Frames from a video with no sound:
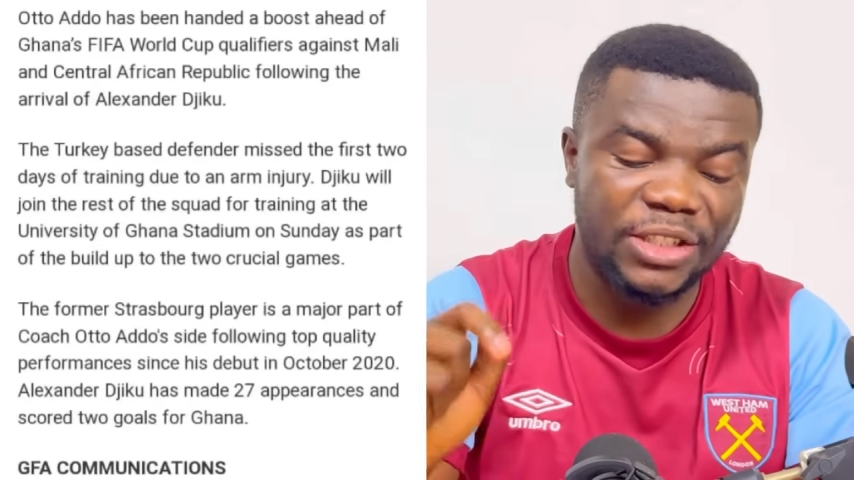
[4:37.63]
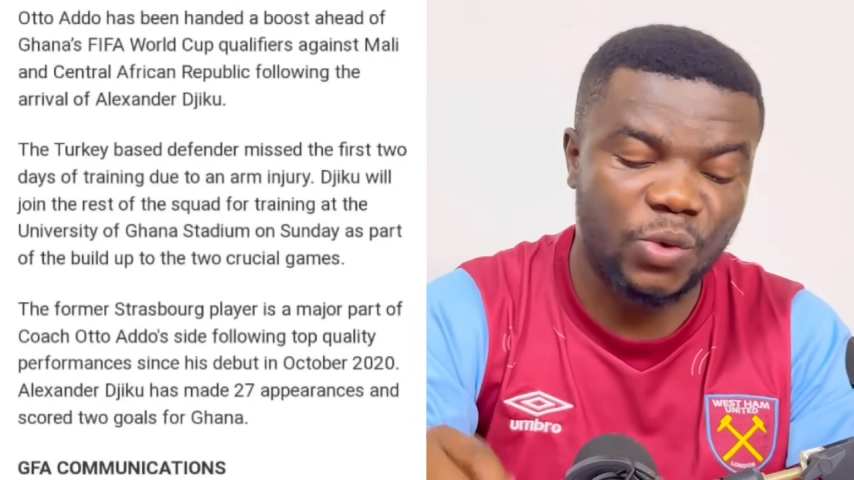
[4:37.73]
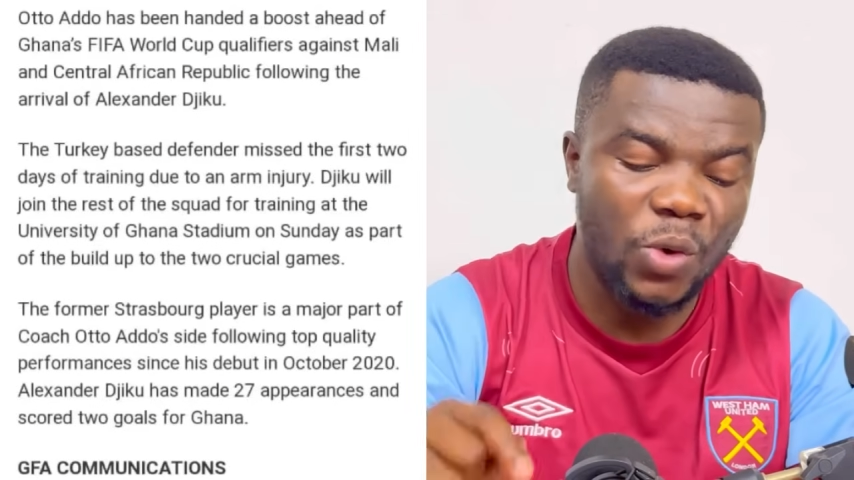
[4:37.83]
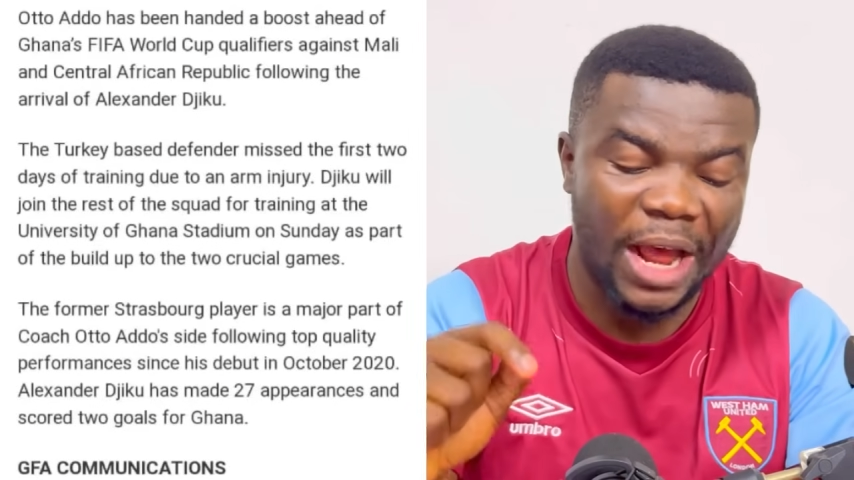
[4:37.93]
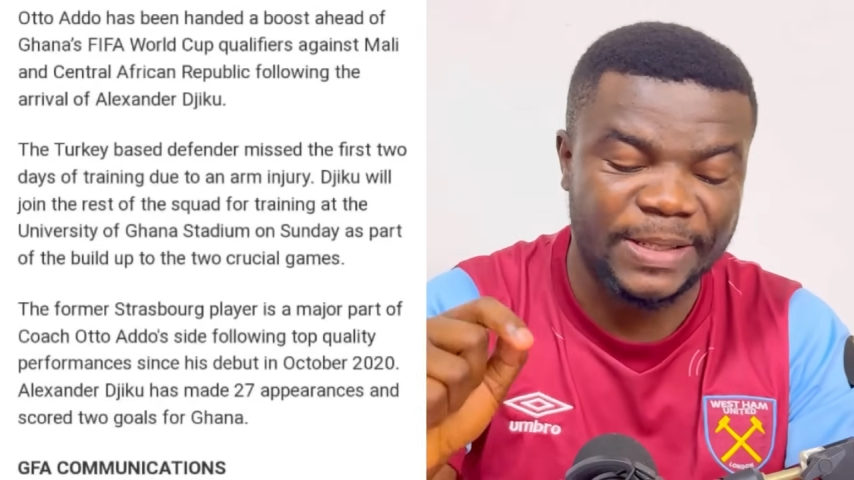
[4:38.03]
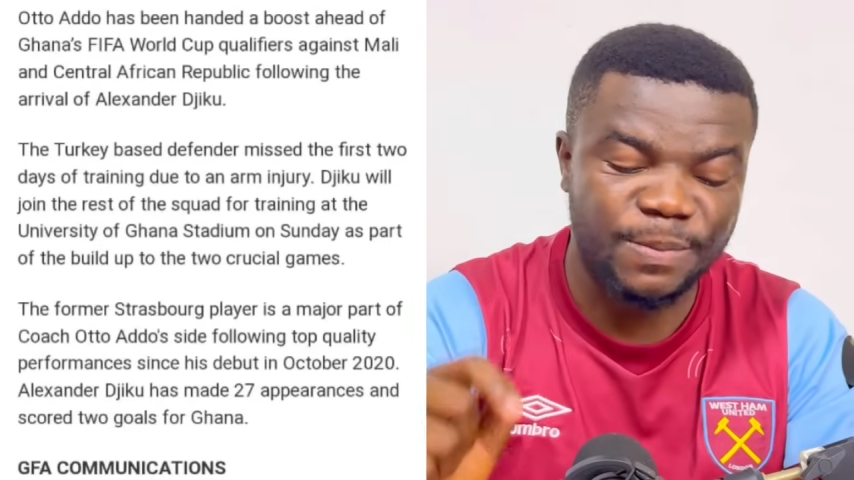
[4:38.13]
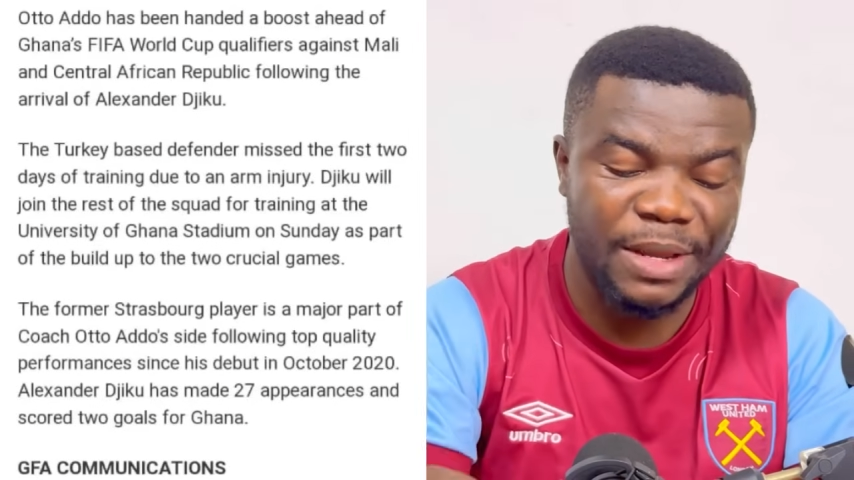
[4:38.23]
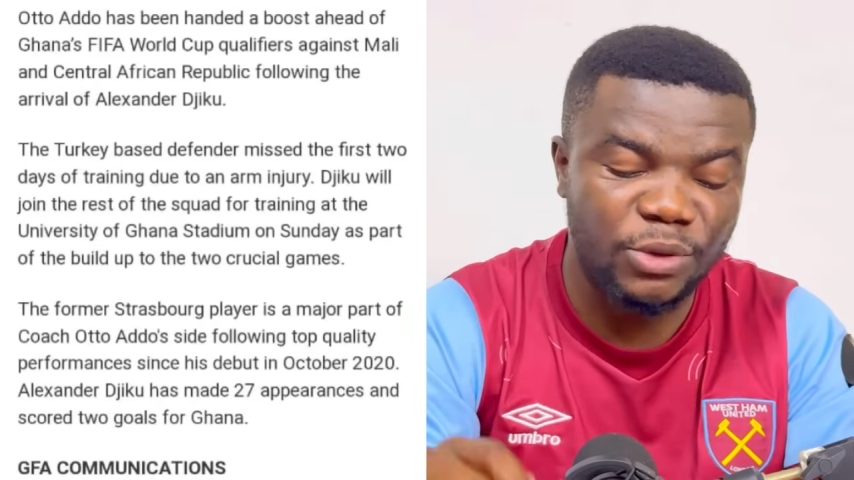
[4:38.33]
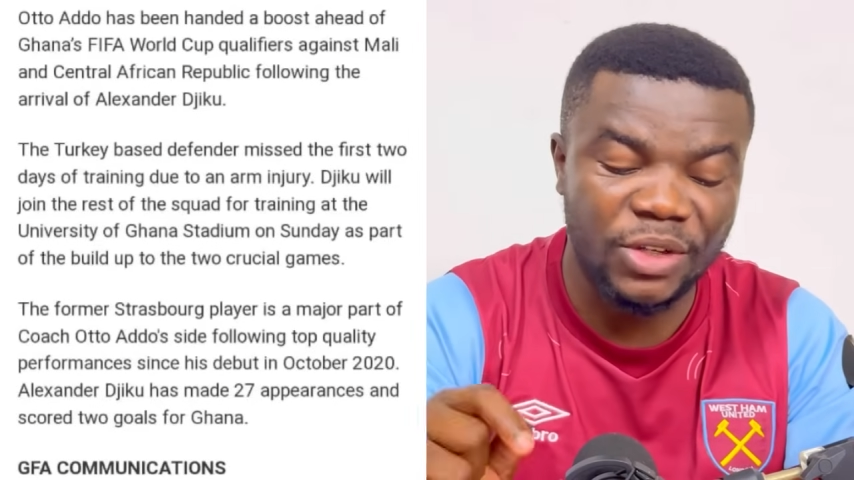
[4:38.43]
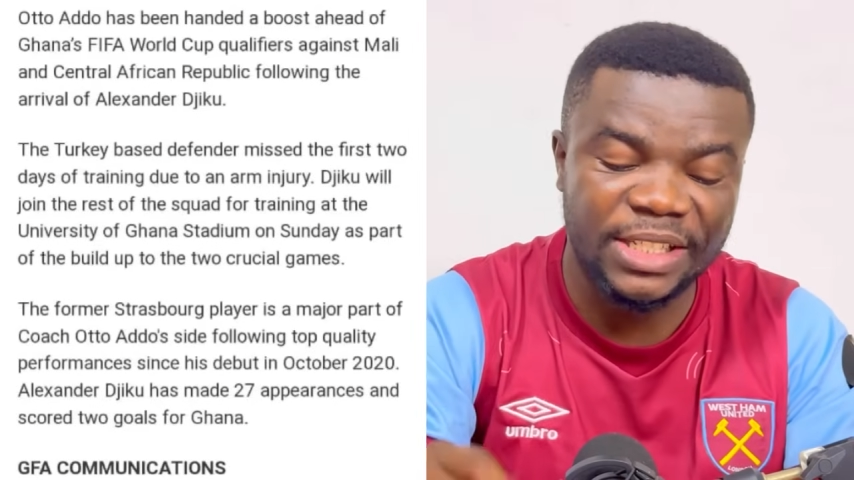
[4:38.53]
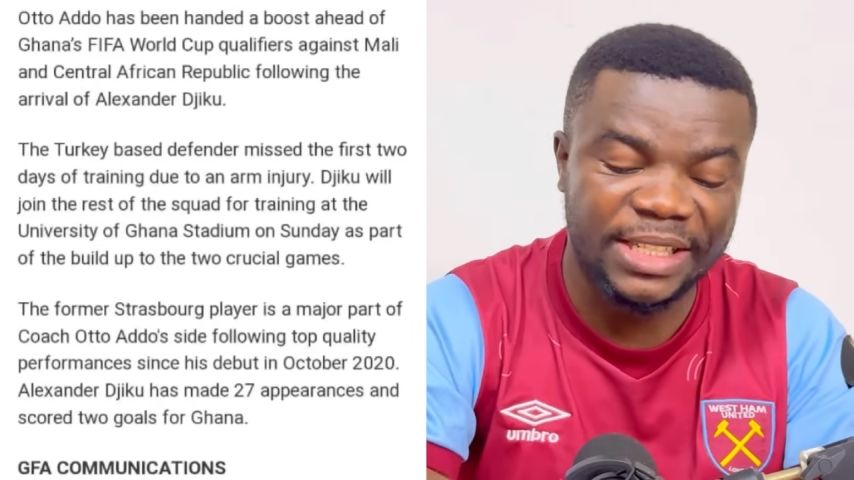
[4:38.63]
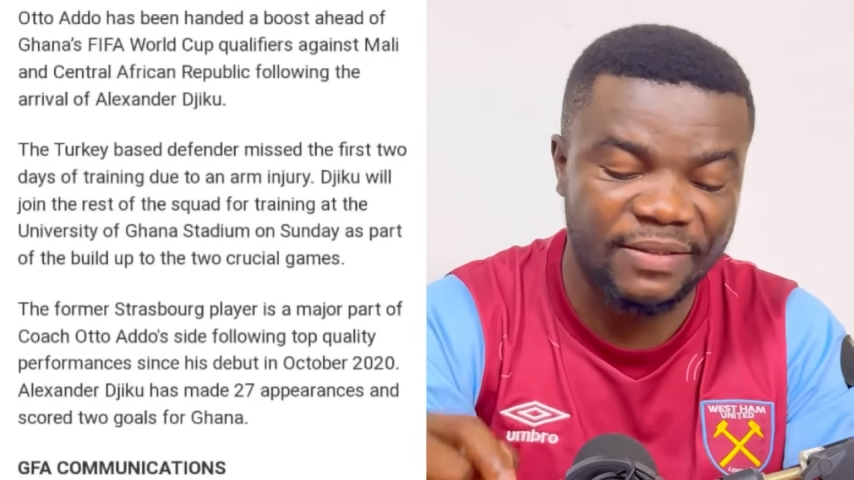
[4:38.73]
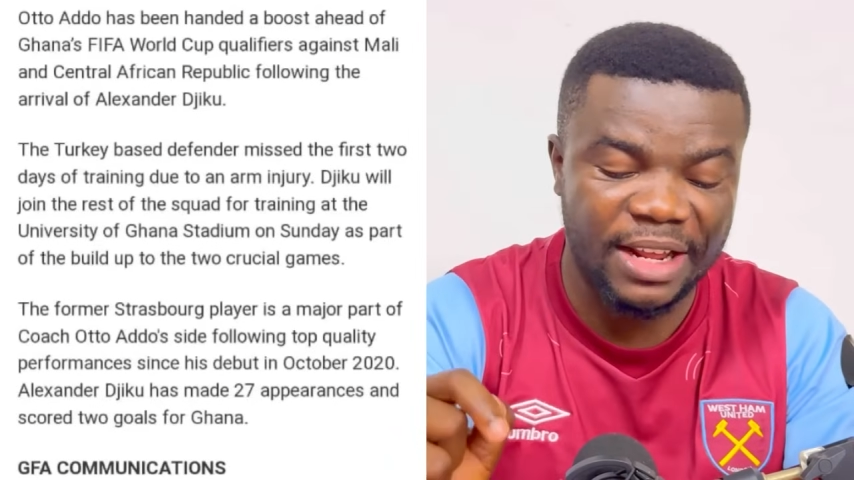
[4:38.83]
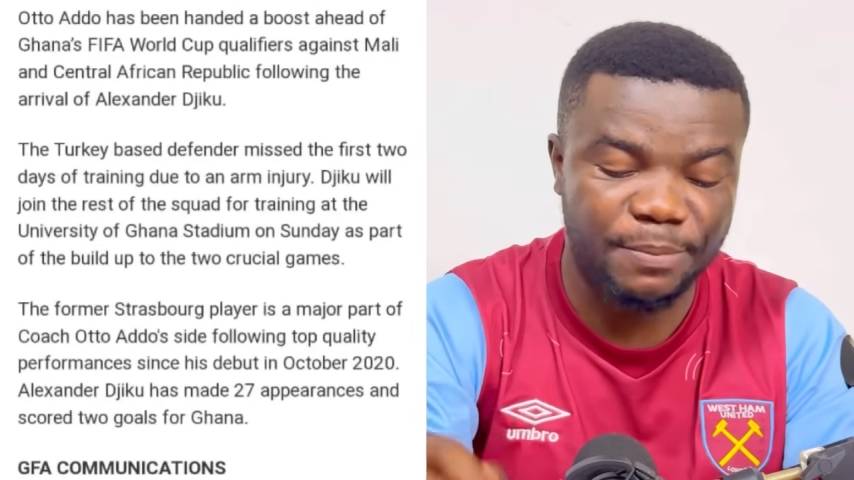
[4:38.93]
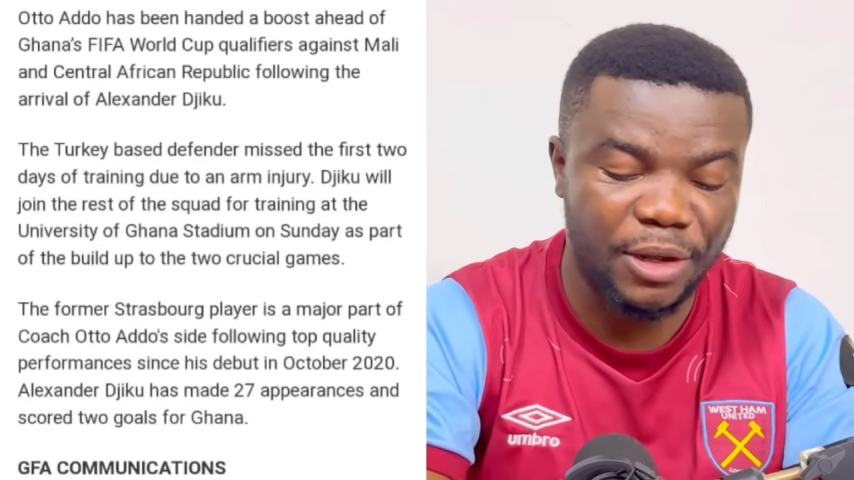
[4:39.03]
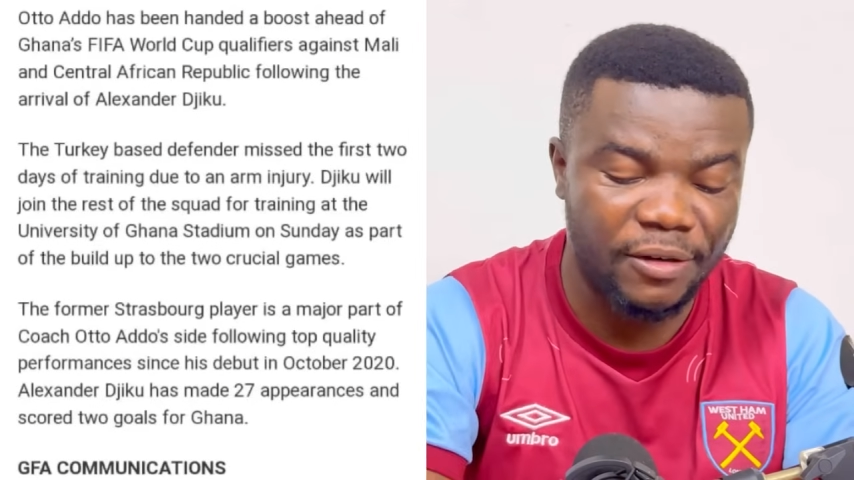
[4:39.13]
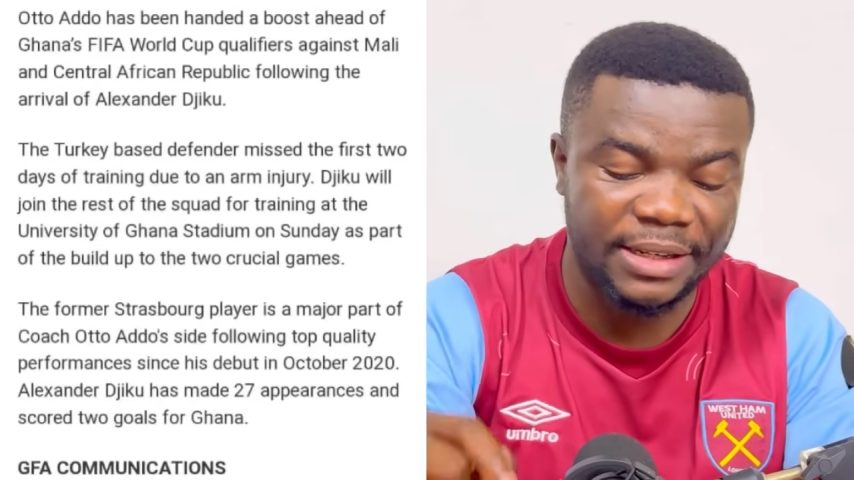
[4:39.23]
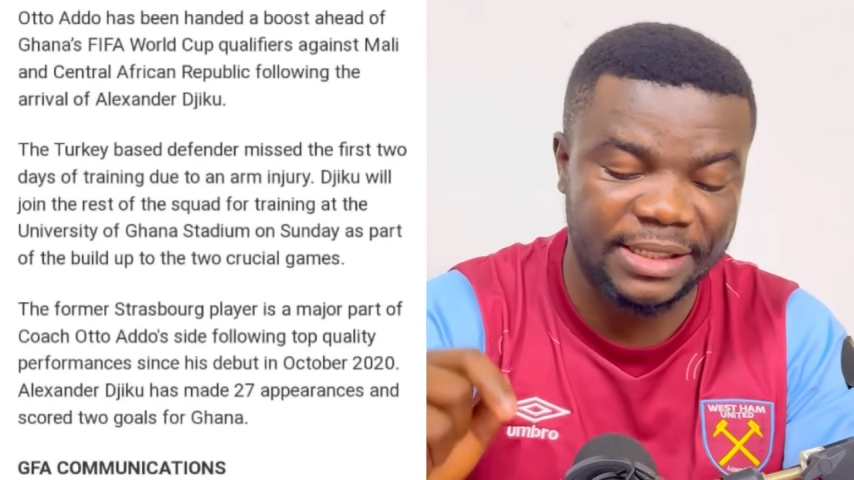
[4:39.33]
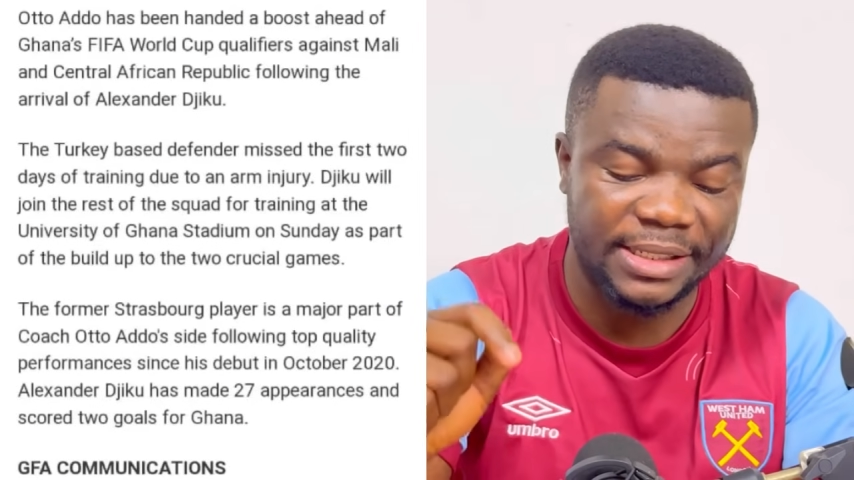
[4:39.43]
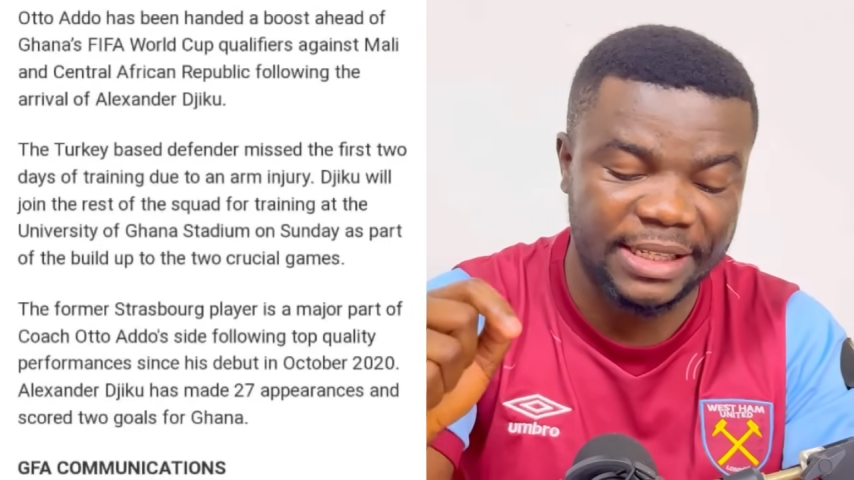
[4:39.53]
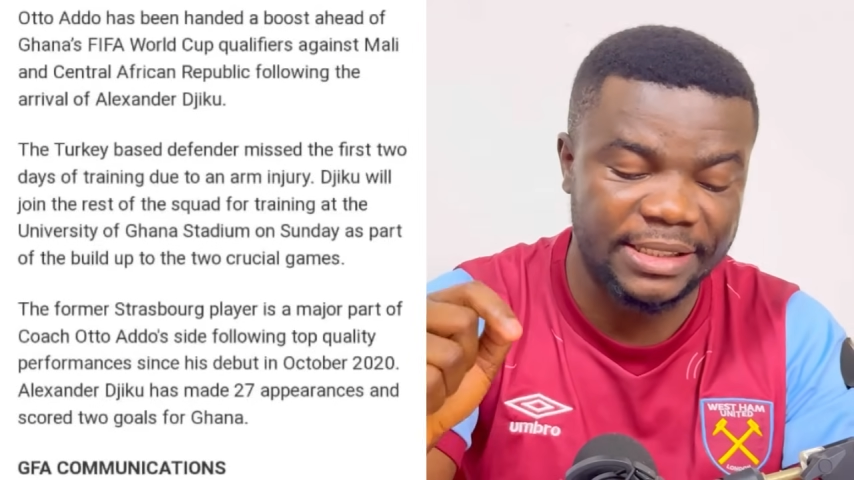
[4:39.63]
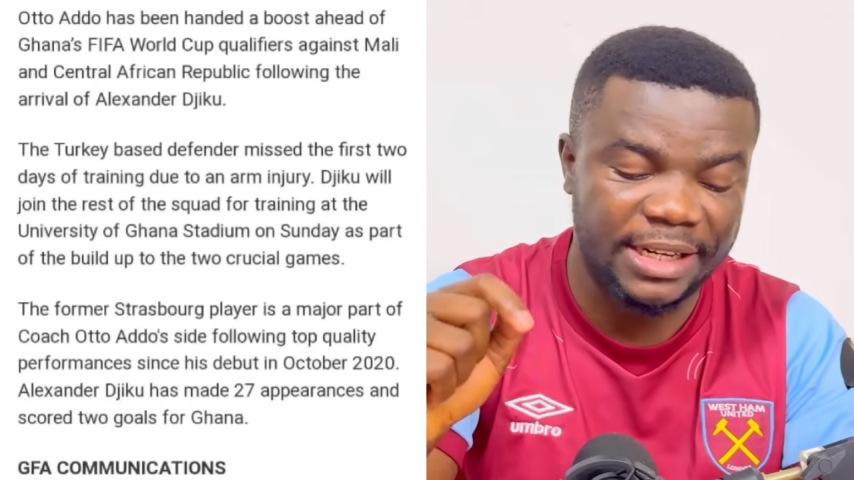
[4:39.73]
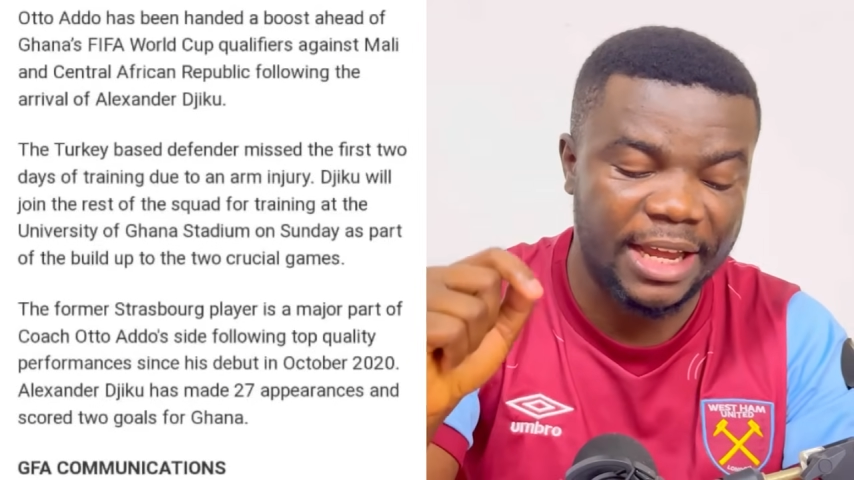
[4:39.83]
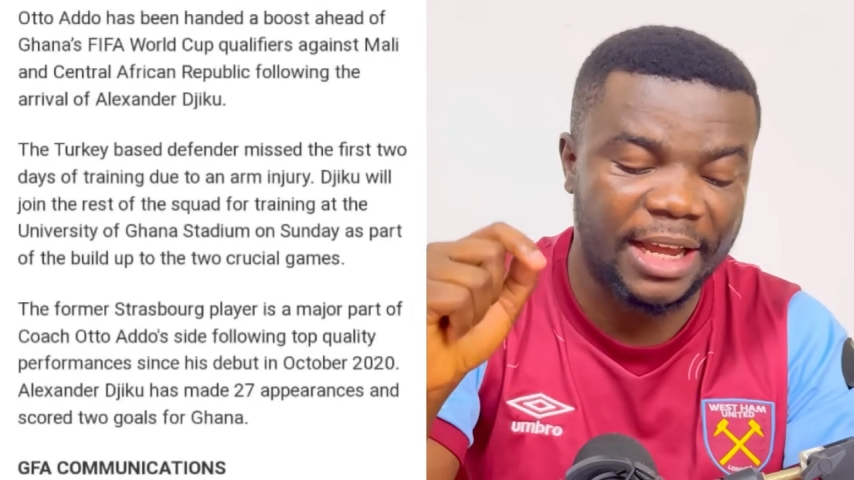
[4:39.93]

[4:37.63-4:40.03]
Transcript: Jiku has made 27 appearances and